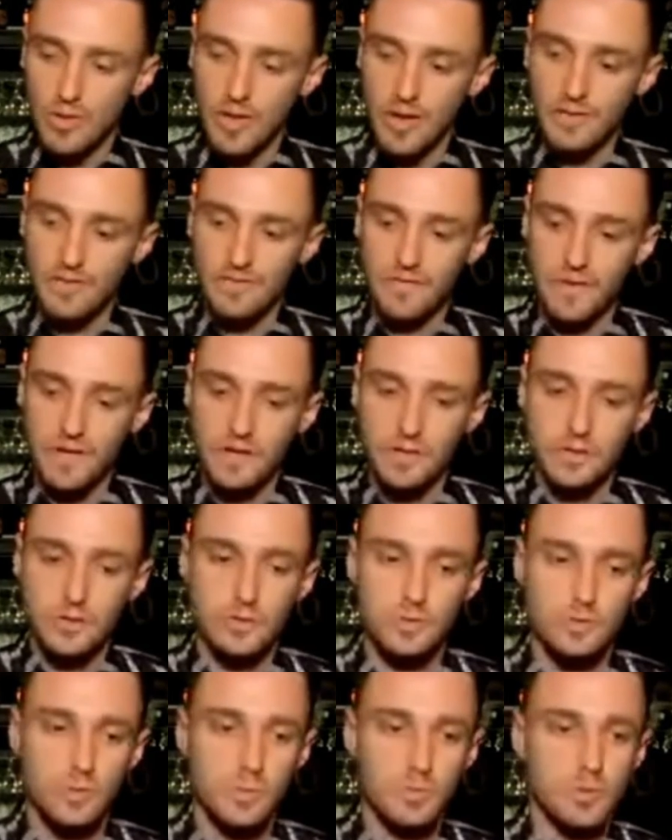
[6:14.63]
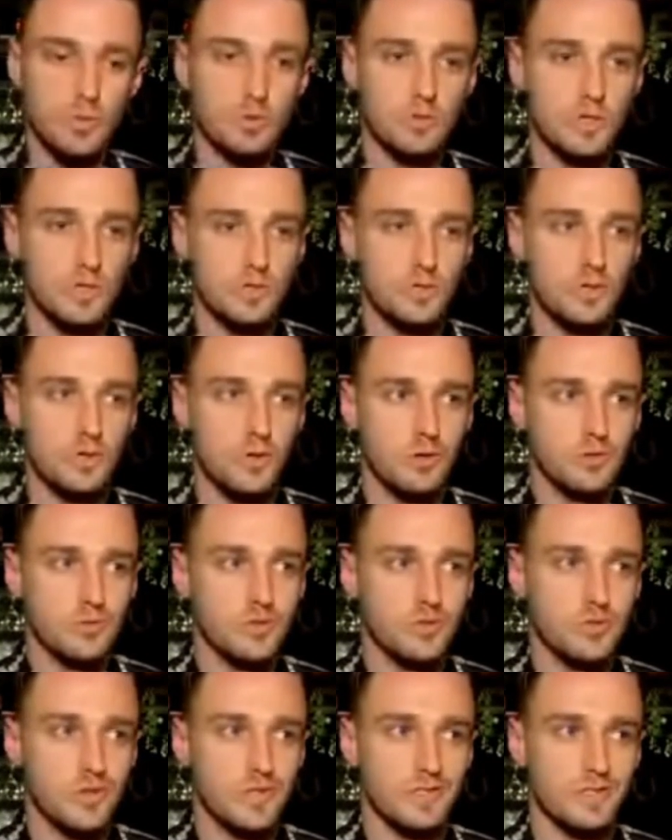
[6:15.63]
without feeling the sort of normal social
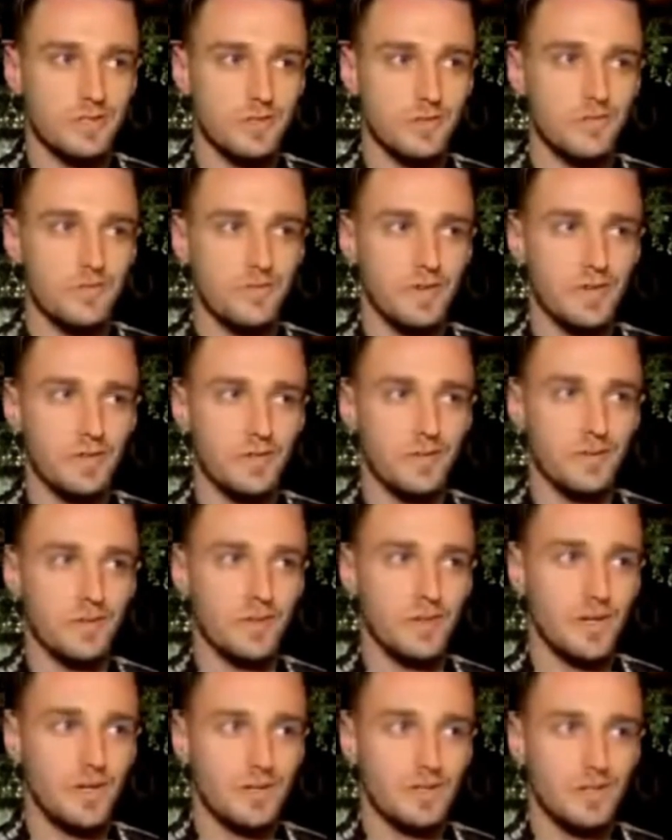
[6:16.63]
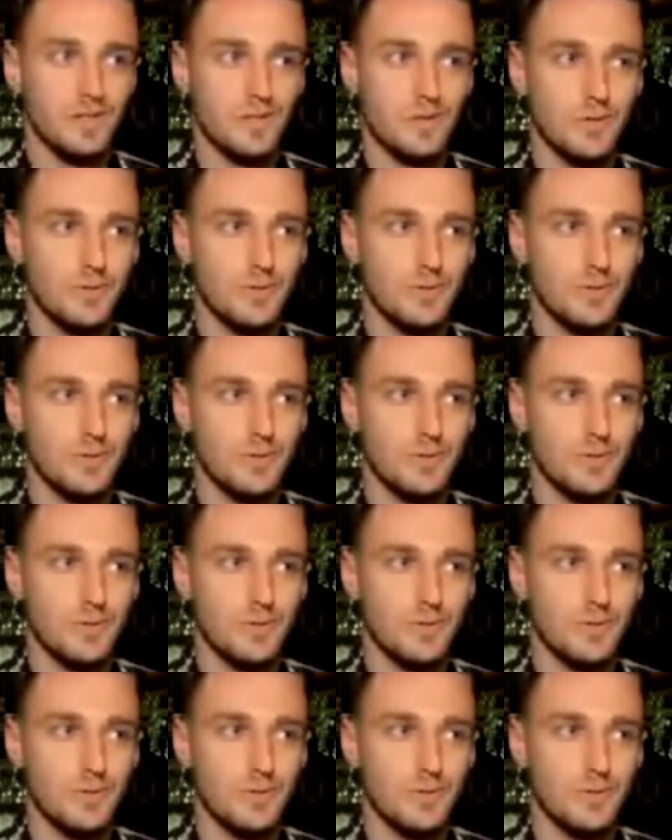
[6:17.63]
constraints that you feel to